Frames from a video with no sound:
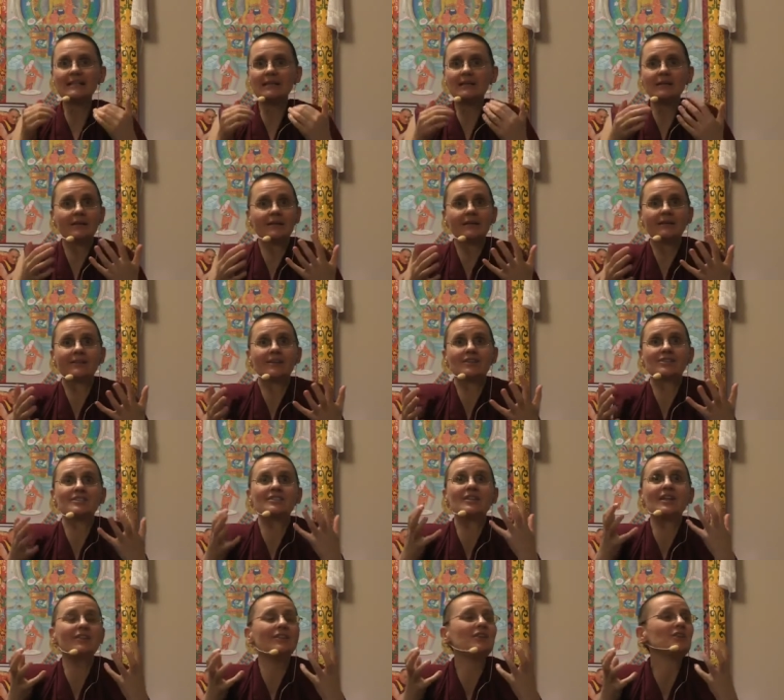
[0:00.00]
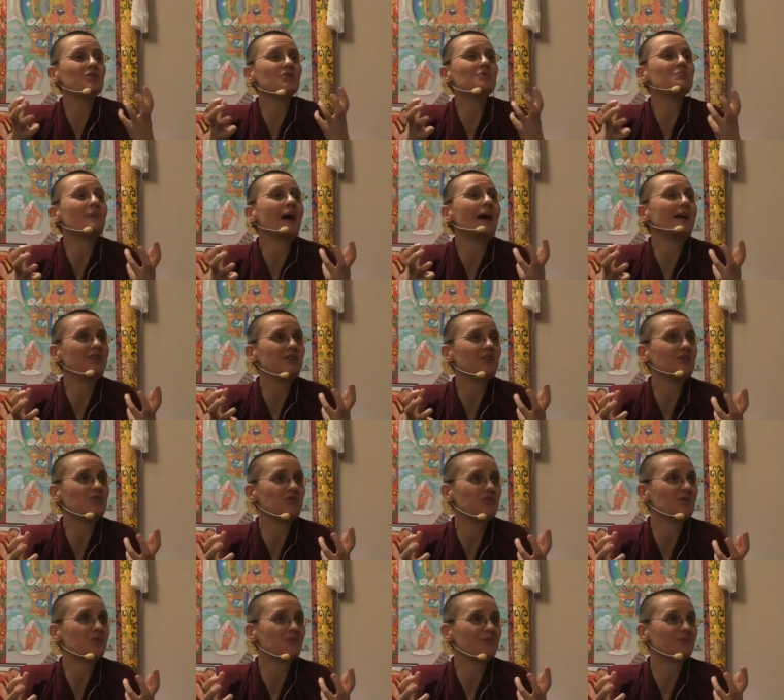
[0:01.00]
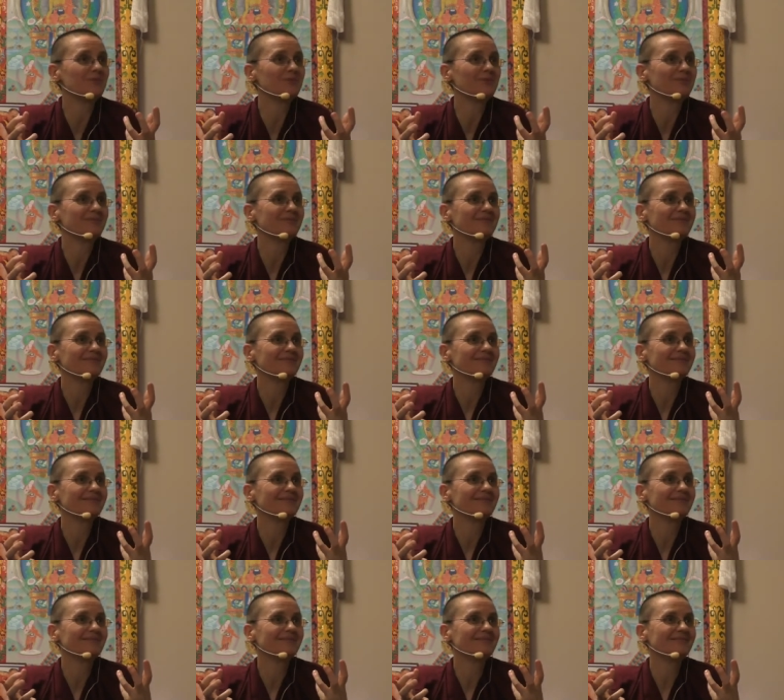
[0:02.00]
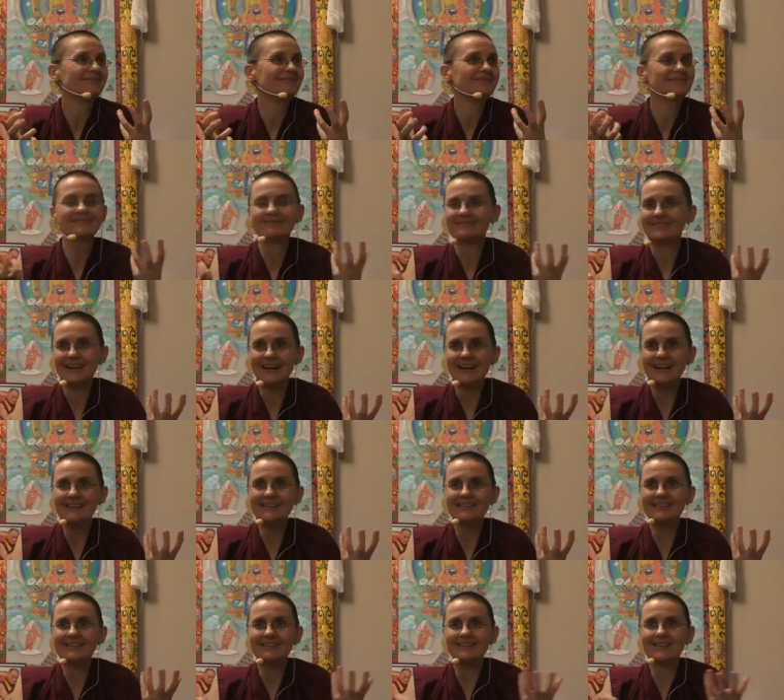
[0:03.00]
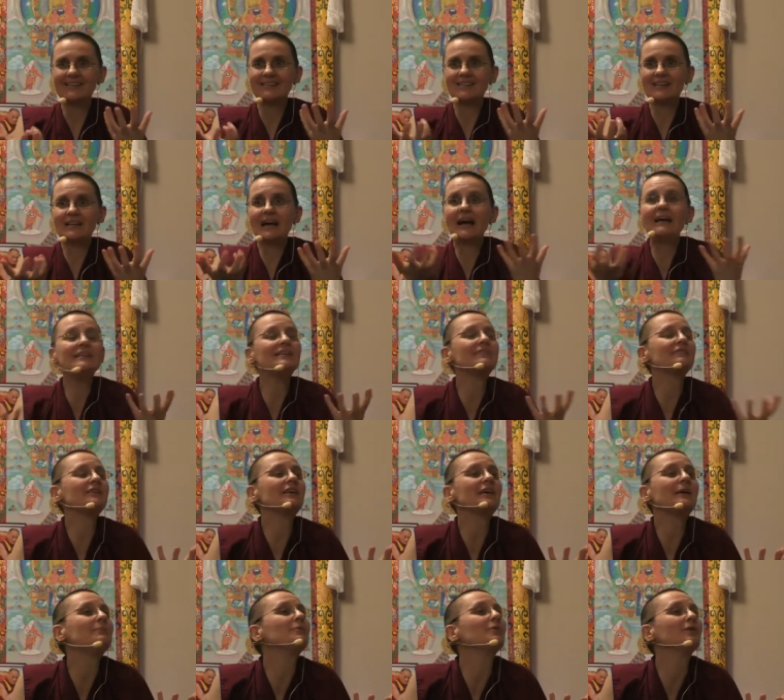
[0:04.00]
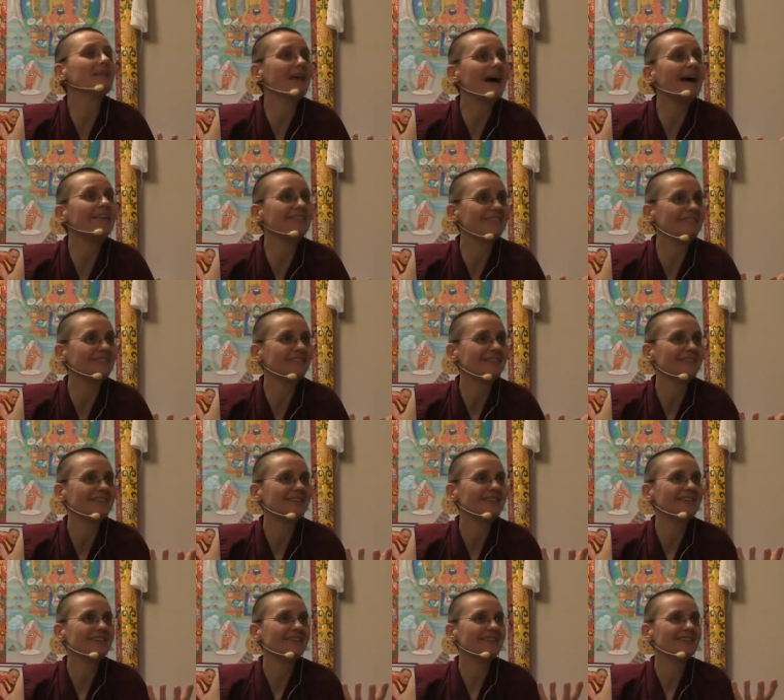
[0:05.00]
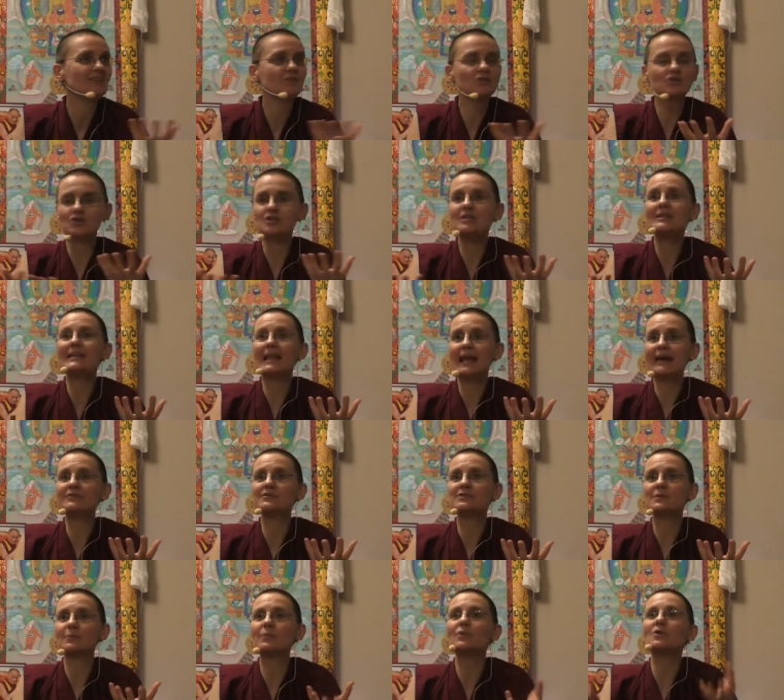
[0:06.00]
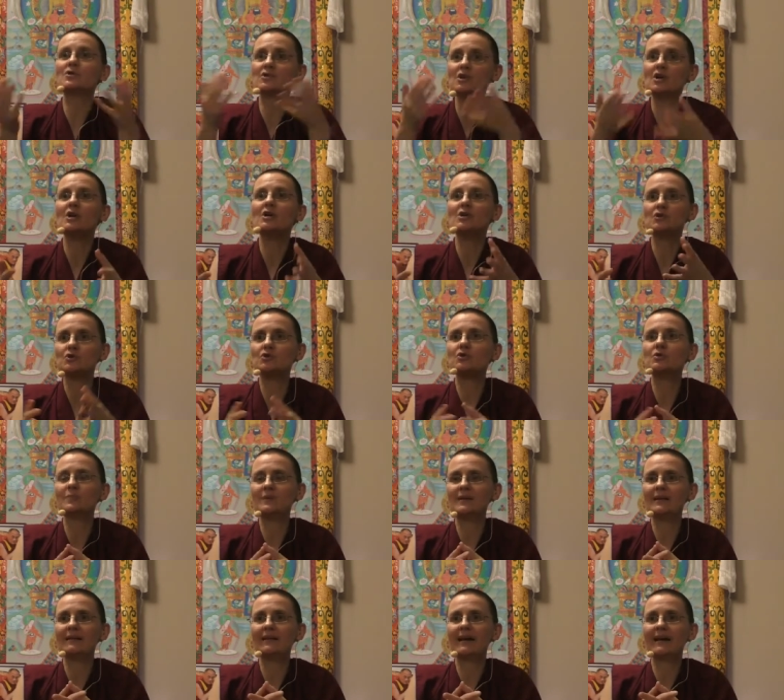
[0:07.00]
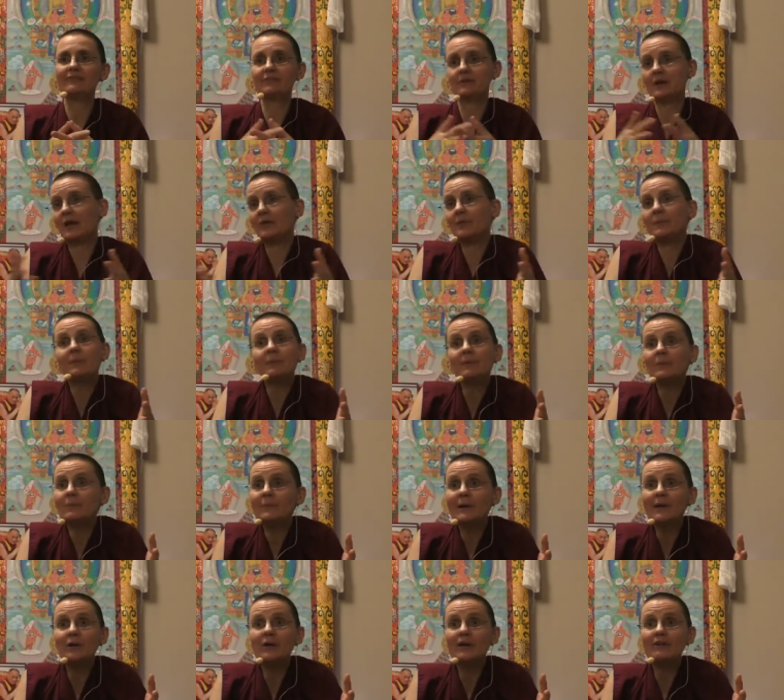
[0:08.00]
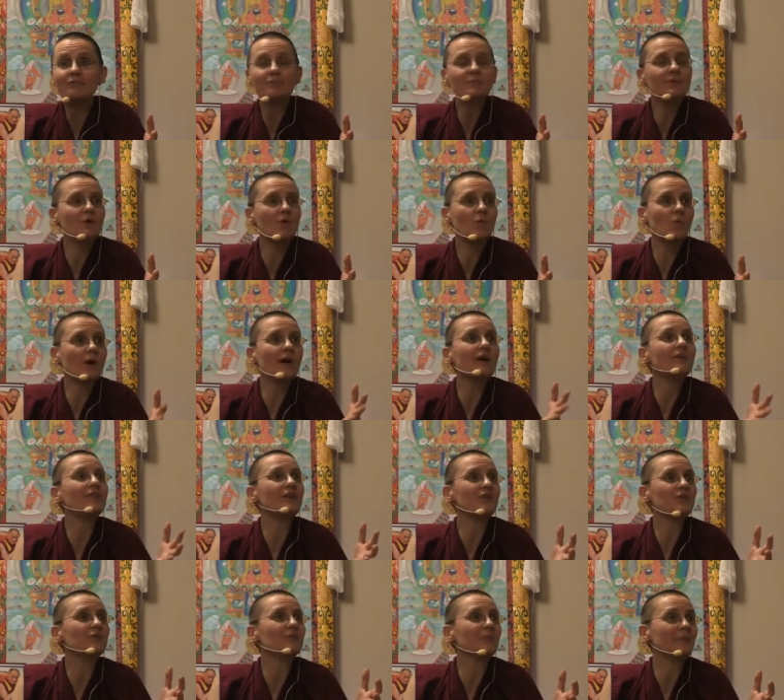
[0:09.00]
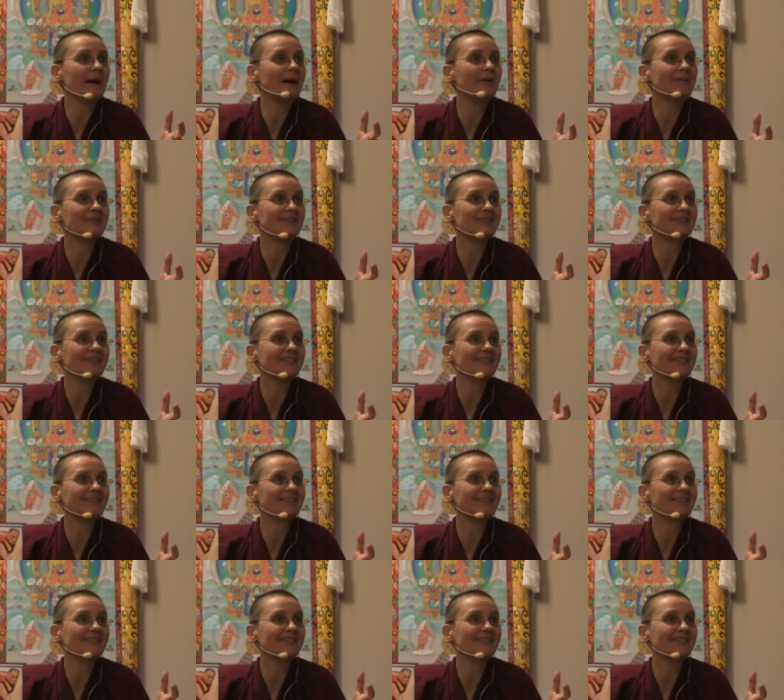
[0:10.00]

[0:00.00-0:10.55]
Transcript: in, like there's nothing your mind can do. Right? It, it can't even keep you alive. Because you need life support to be alive. And other people may not even be aware that you're around.